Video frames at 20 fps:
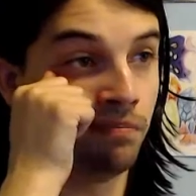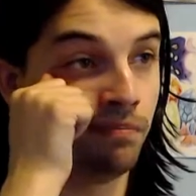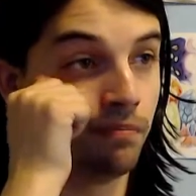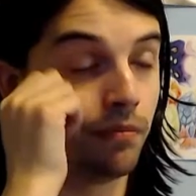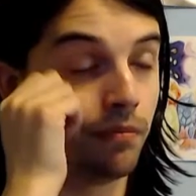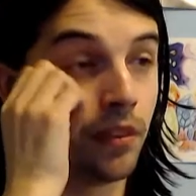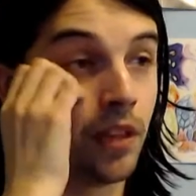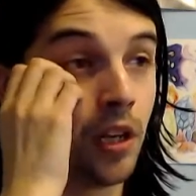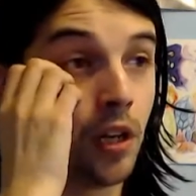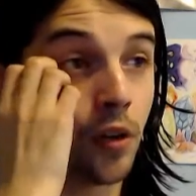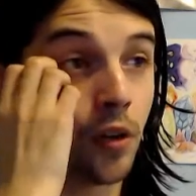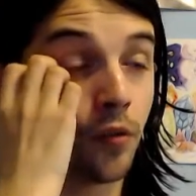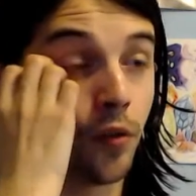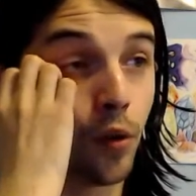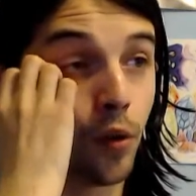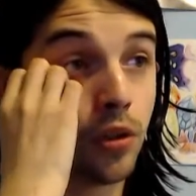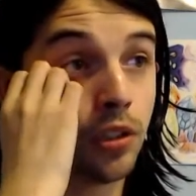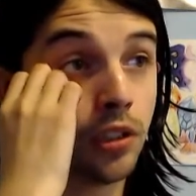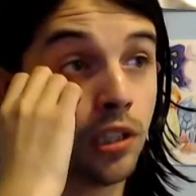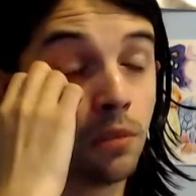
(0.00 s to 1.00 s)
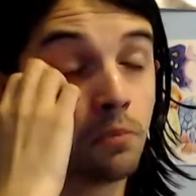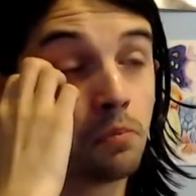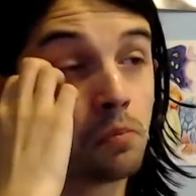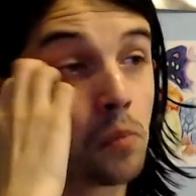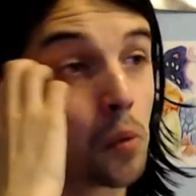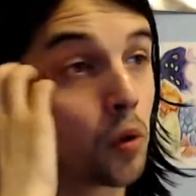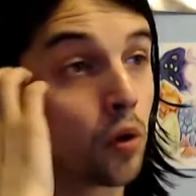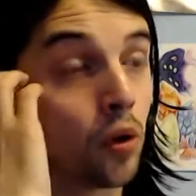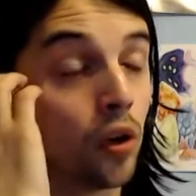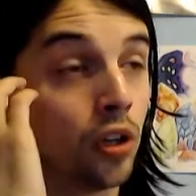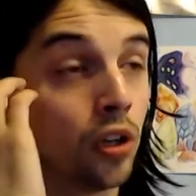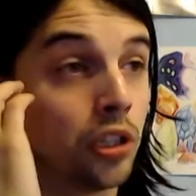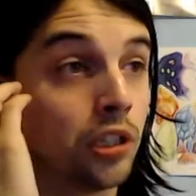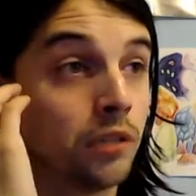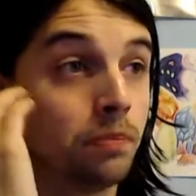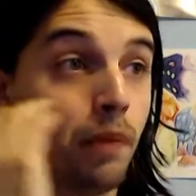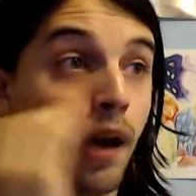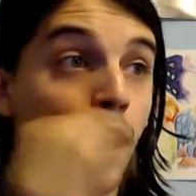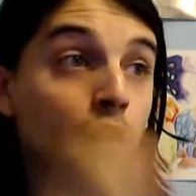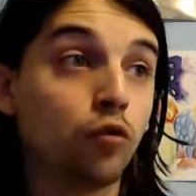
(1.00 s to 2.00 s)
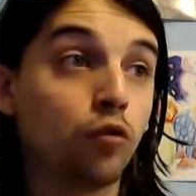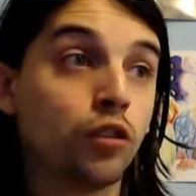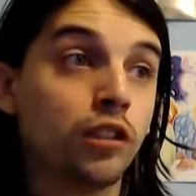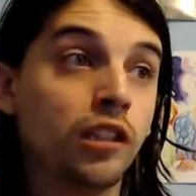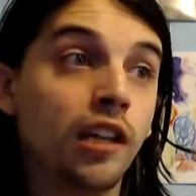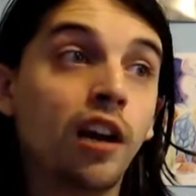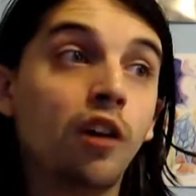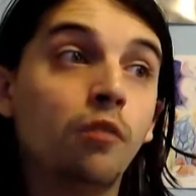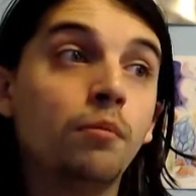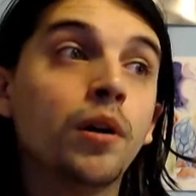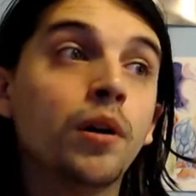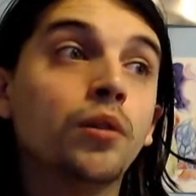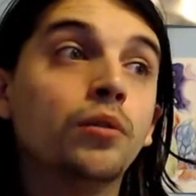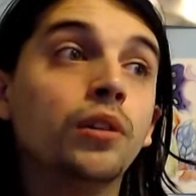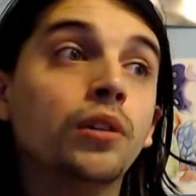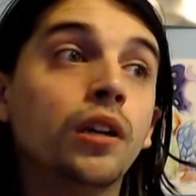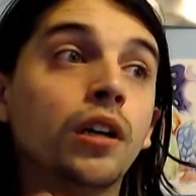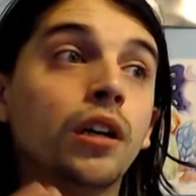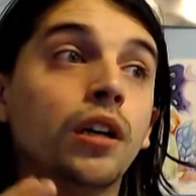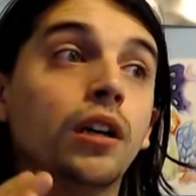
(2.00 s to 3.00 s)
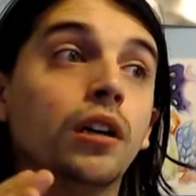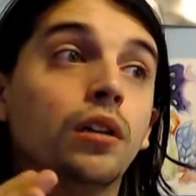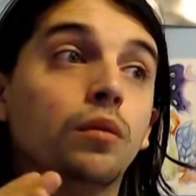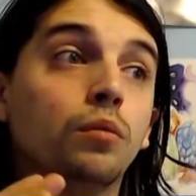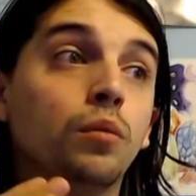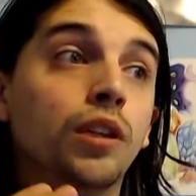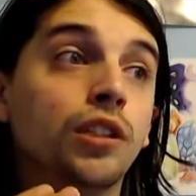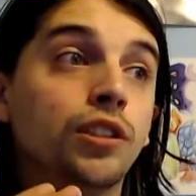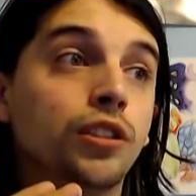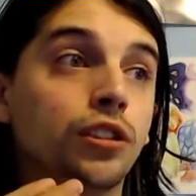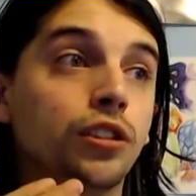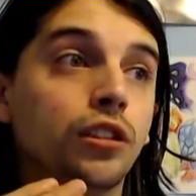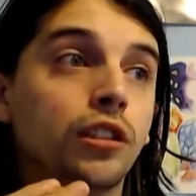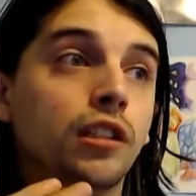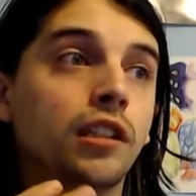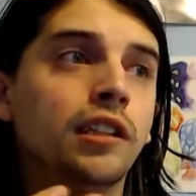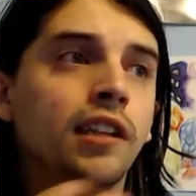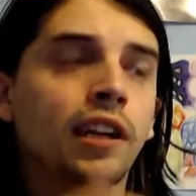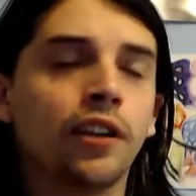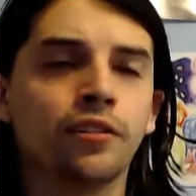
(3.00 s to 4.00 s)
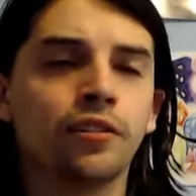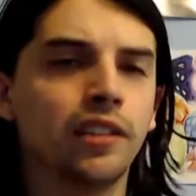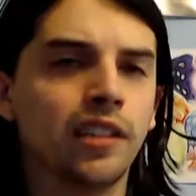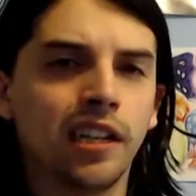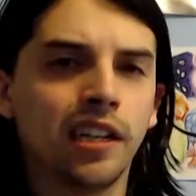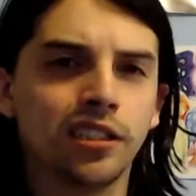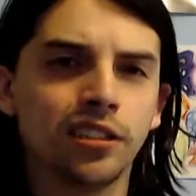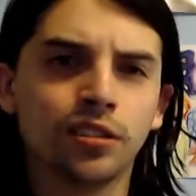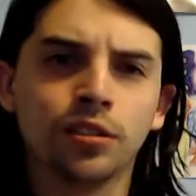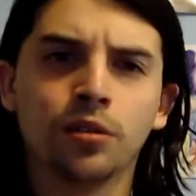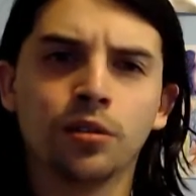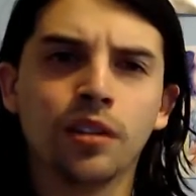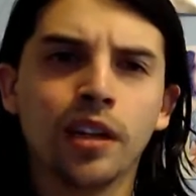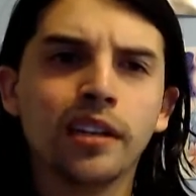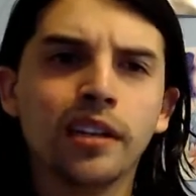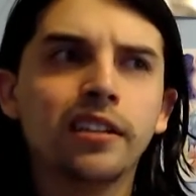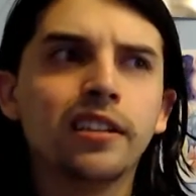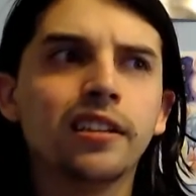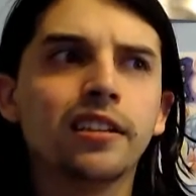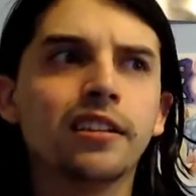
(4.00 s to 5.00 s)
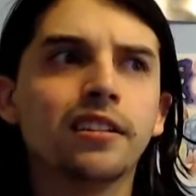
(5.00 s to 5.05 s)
They are focusing more on this Battle Royale mode, which inherently I just don't like.